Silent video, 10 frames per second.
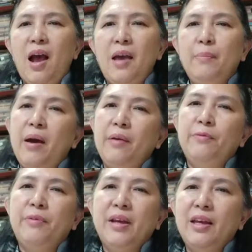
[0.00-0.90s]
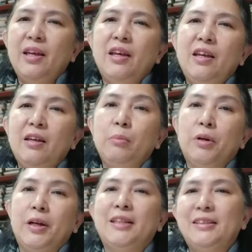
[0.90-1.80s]
I'm my friend,
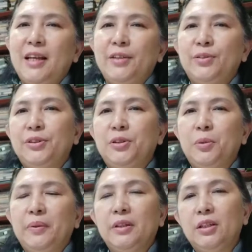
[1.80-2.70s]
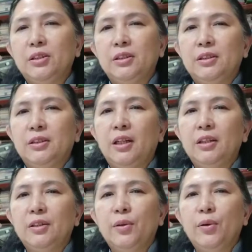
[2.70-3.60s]
Marian Santos,
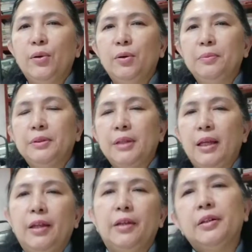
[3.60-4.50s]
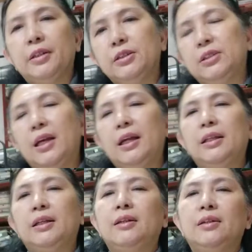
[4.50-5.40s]
YourPotentials.com, signing our
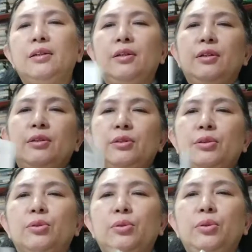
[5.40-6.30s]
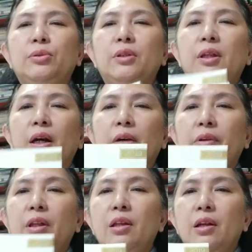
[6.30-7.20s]
channel. So, yung Didache
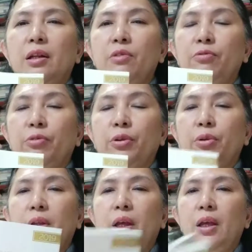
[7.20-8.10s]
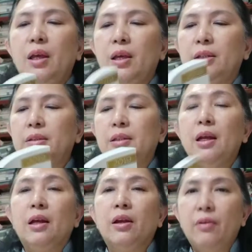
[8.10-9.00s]
reading natin for today is
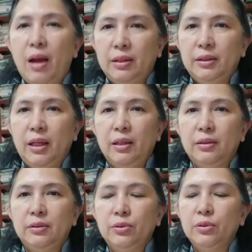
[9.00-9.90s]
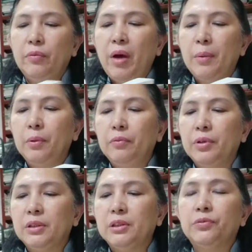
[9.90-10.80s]
granted. So, the Bible
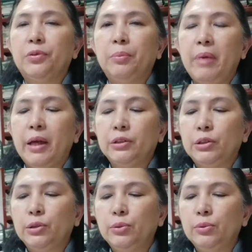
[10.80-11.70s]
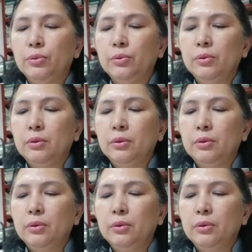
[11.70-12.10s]
verse is for Matthew